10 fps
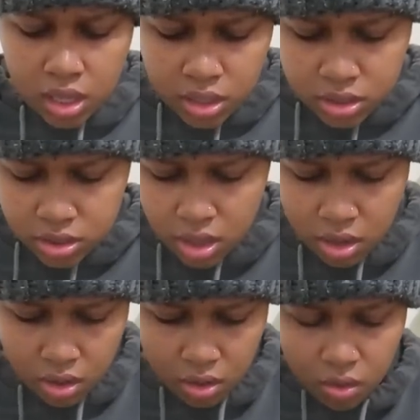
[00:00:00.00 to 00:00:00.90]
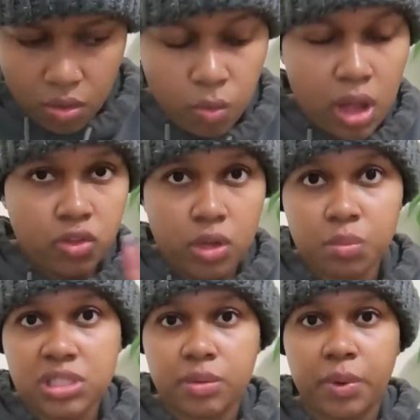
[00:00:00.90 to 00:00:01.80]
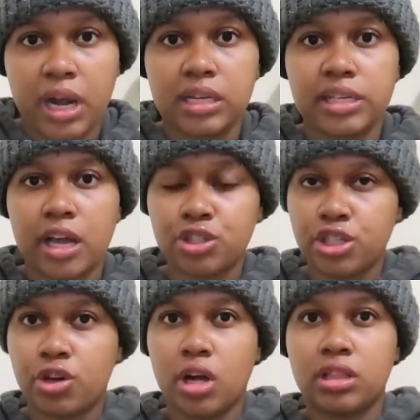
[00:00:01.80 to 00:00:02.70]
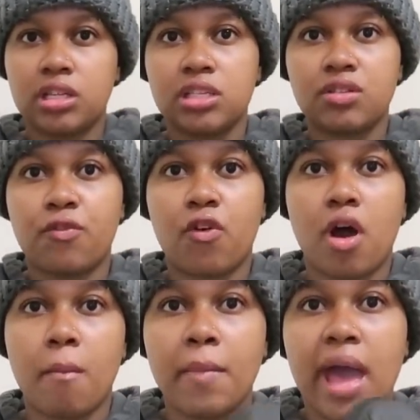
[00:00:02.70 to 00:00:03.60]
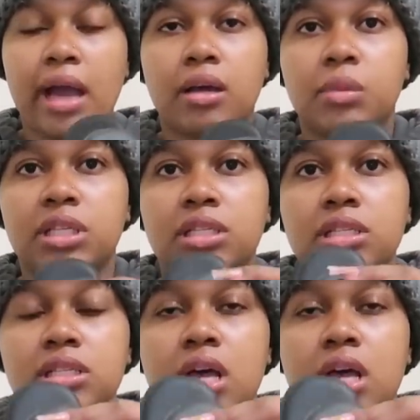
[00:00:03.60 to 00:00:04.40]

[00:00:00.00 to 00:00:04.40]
So, well, not Mr. Price. I actually got these from Ackermans.